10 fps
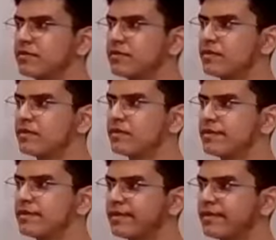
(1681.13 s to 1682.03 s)

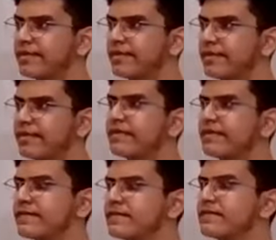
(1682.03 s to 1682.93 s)

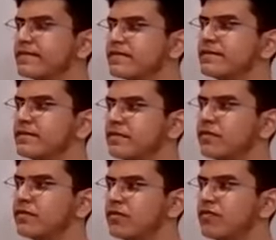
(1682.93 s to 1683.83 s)

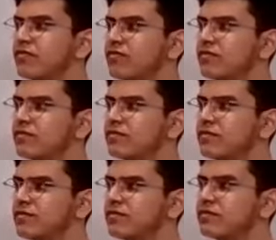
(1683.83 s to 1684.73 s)

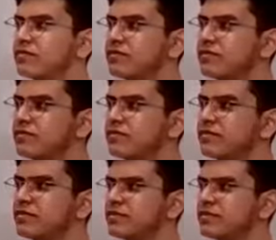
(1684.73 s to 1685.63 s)

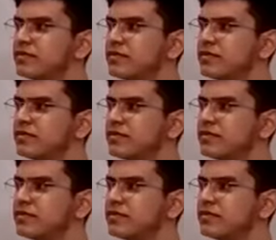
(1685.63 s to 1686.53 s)

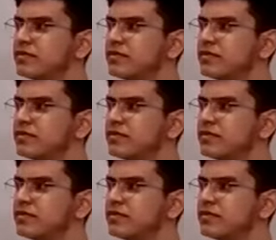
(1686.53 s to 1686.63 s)
No words are spoken by the person on screen.